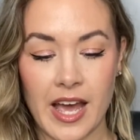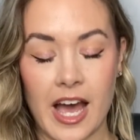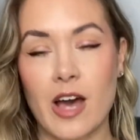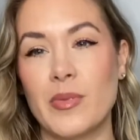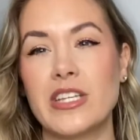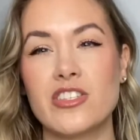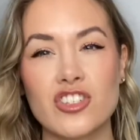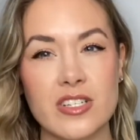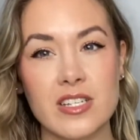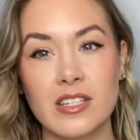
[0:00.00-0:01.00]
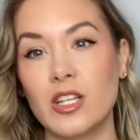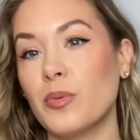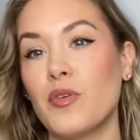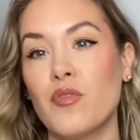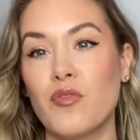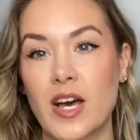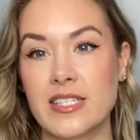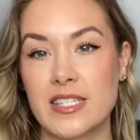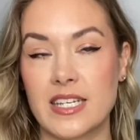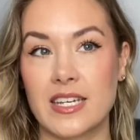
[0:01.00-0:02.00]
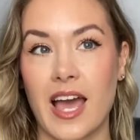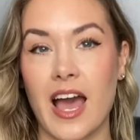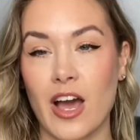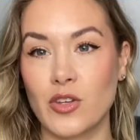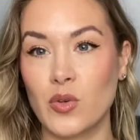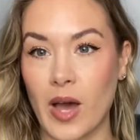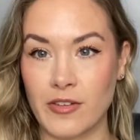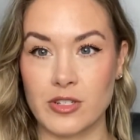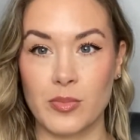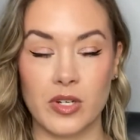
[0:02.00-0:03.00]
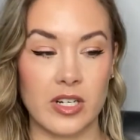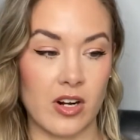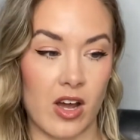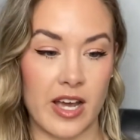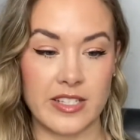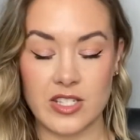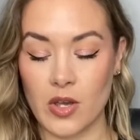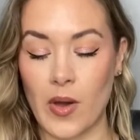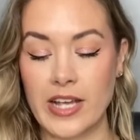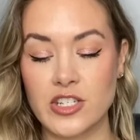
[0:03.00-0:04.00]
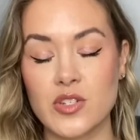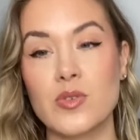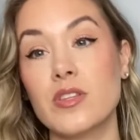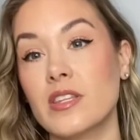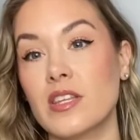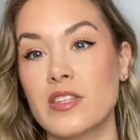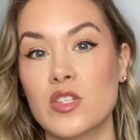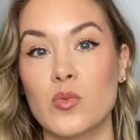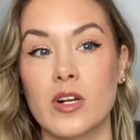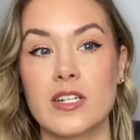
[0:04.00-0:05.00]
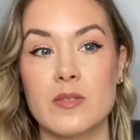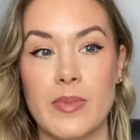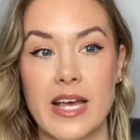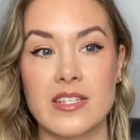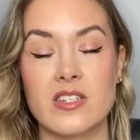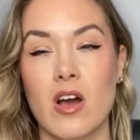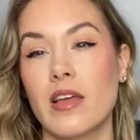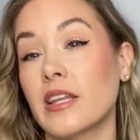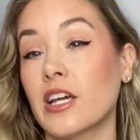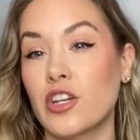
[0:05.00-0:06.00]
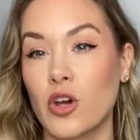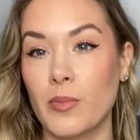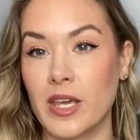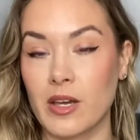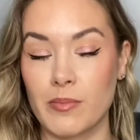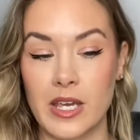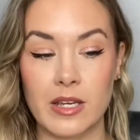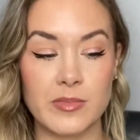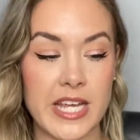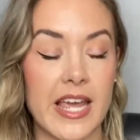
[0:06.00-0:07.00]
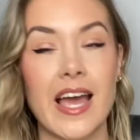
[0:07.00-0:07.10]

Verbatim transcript: Um, it's just a little bit fussy how you have to put it on. So I do think that this works best on like a no makeup makeup day.